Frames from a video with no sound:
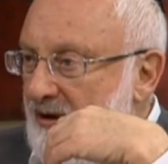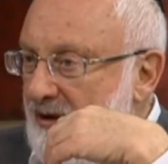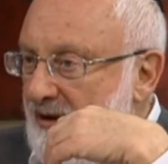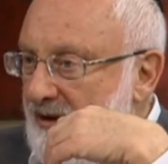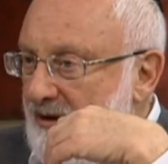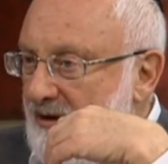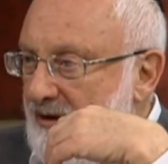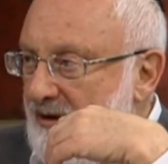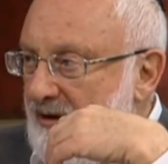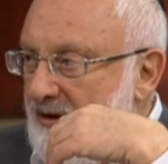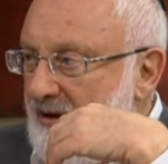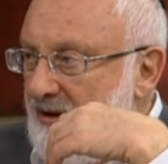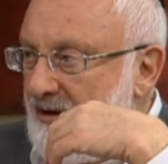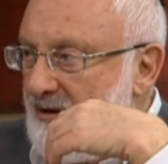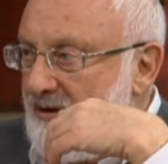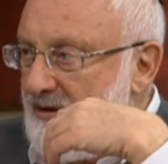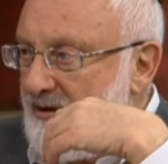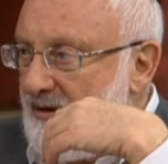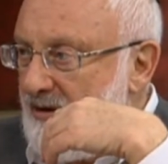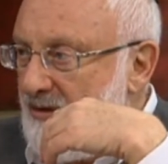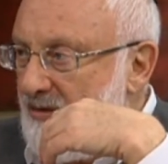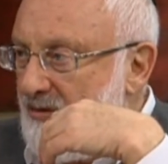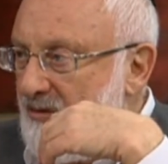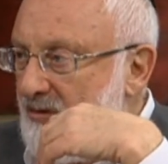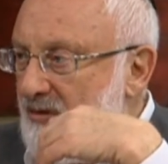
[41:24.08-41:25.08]
or proper
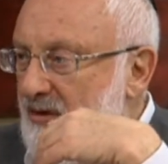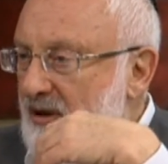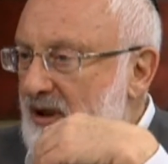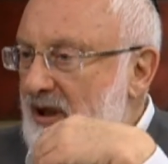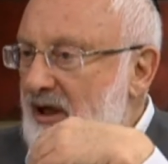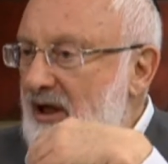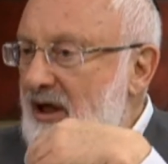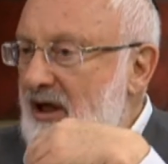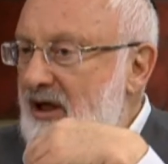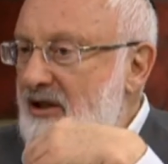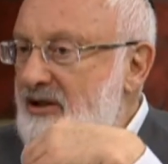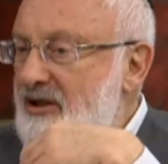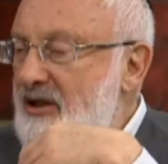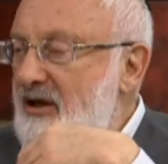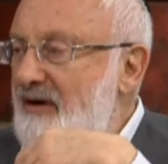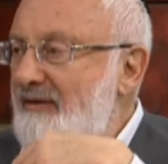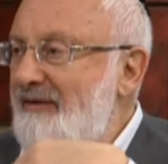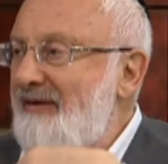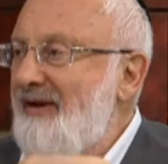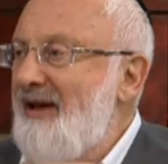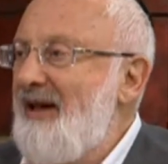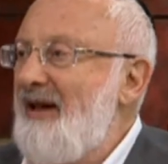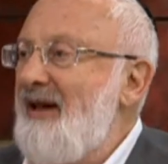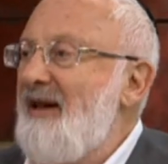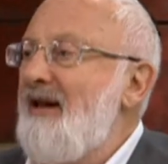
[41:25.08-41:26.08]
response? That she too is
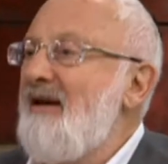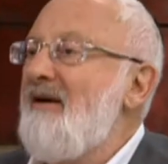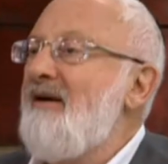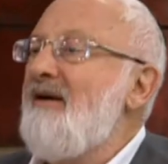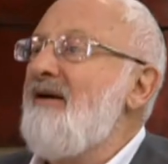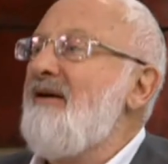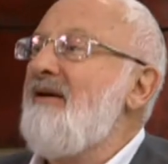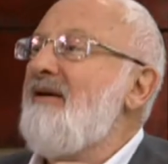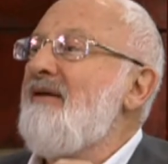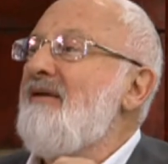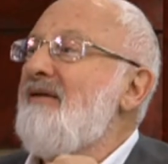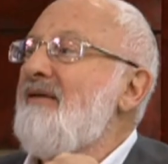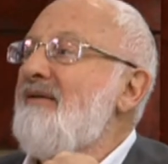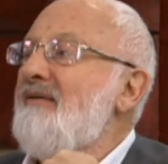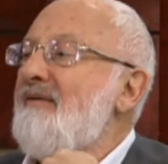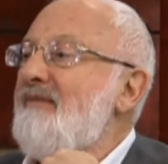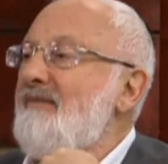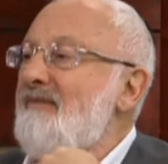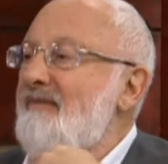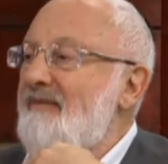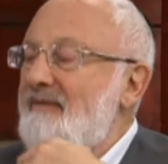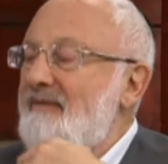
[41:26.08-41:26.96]
included by this.